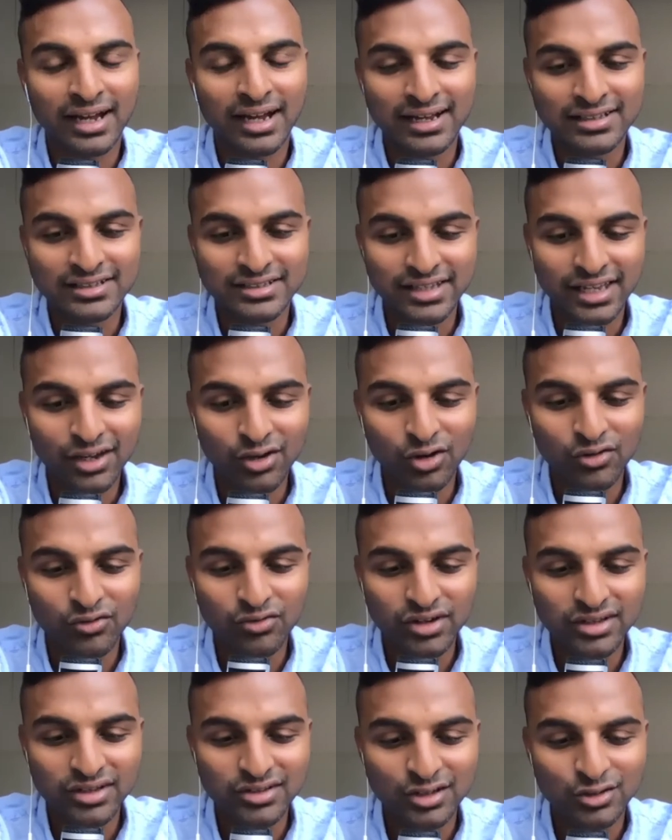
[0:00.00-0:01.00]
J
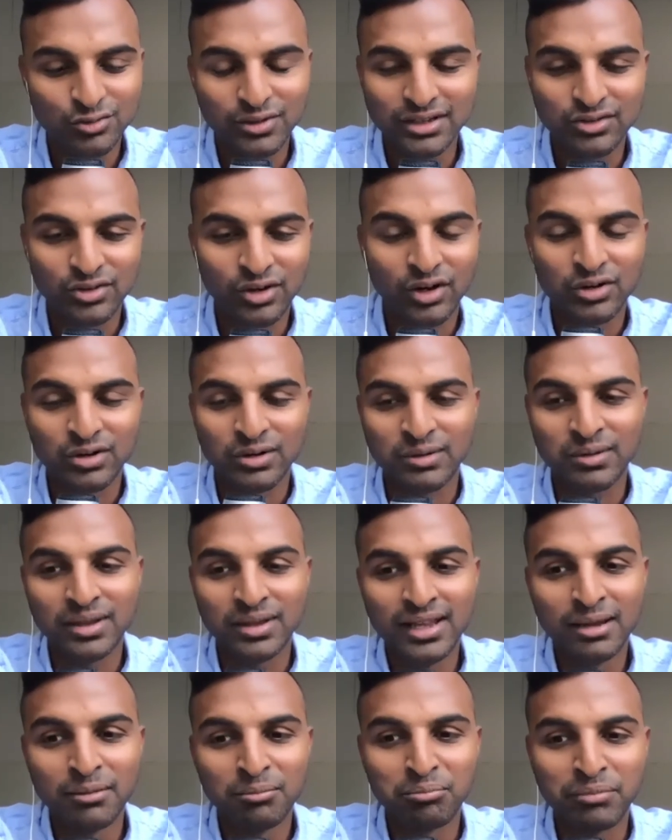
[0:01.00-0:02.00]
conference as well. So I got to
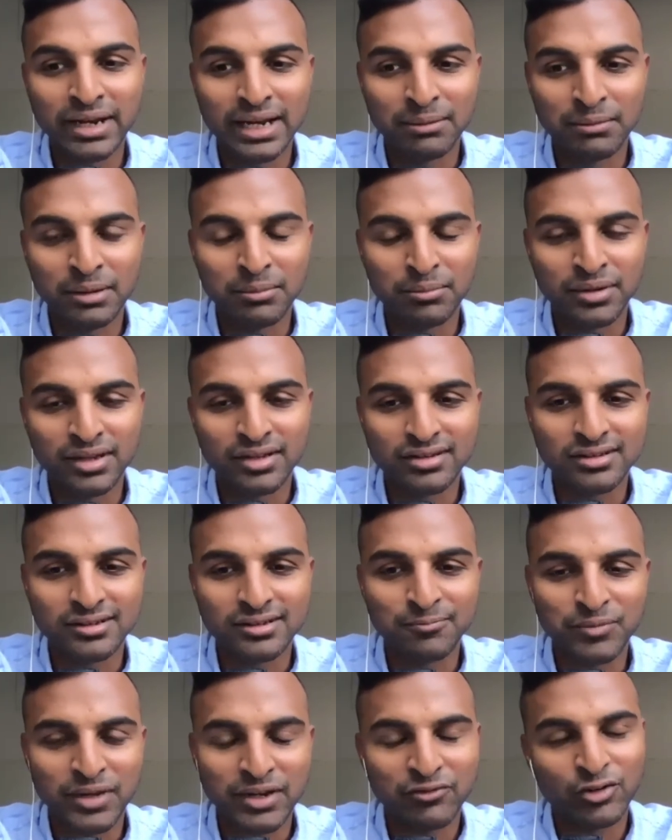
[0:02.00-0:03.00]
meet him in
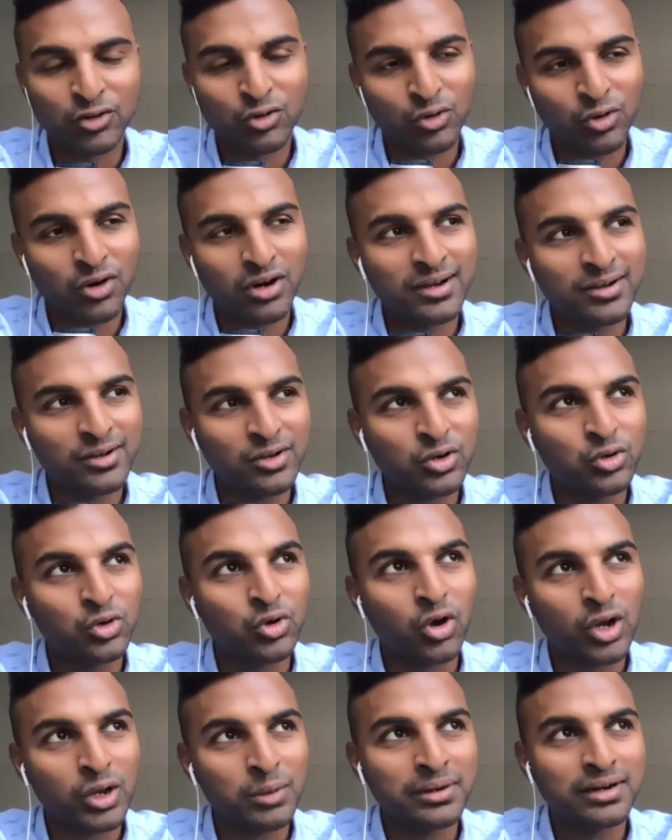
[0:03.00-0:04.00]
person and we got to
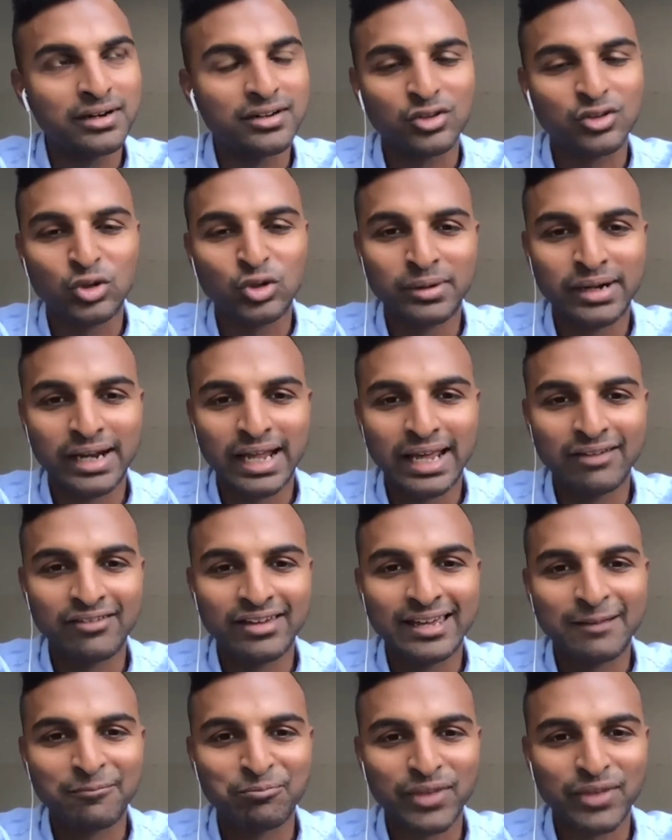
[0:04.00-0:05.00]
talk about scuba
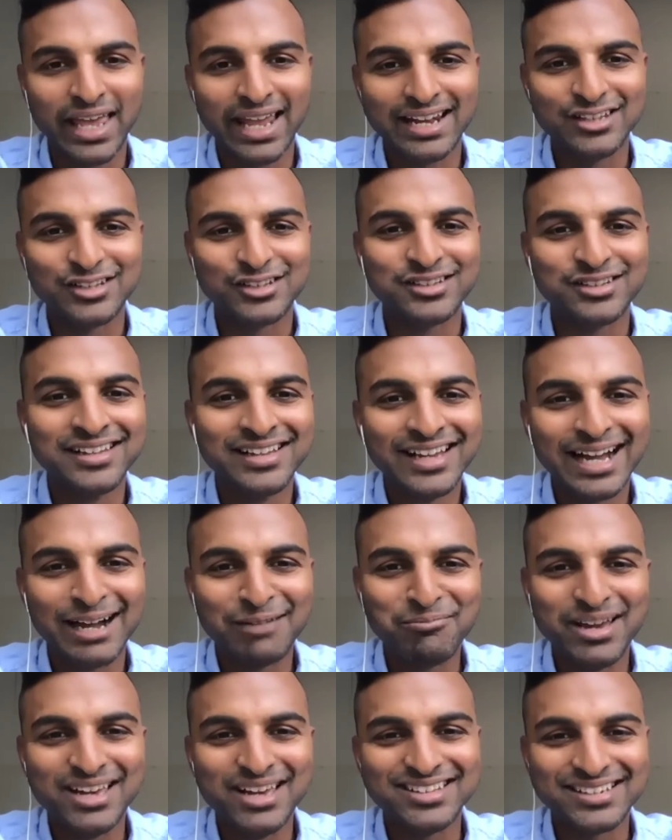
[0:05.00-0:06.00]
diving and his
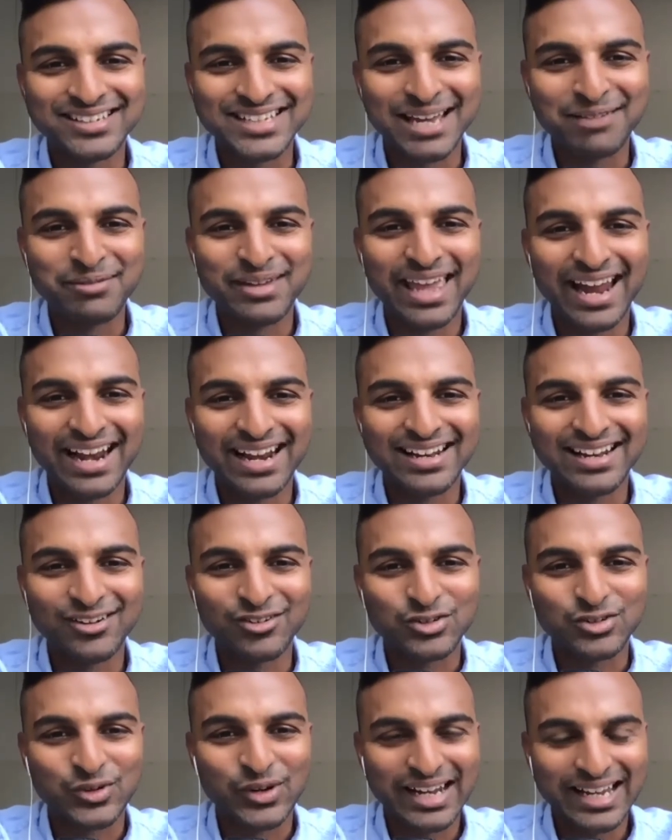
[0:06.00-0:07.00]
amazing time he had in
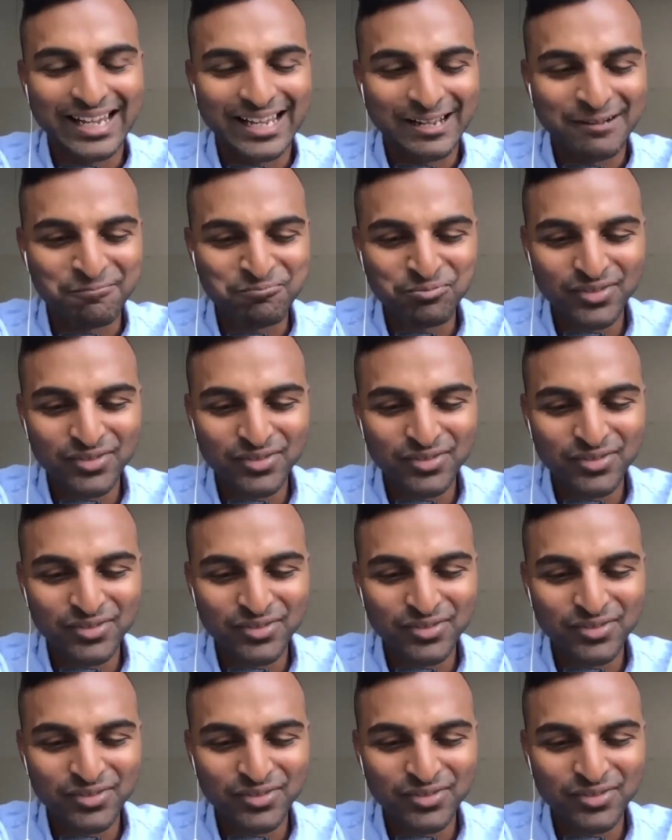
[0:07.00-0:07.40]
Australia.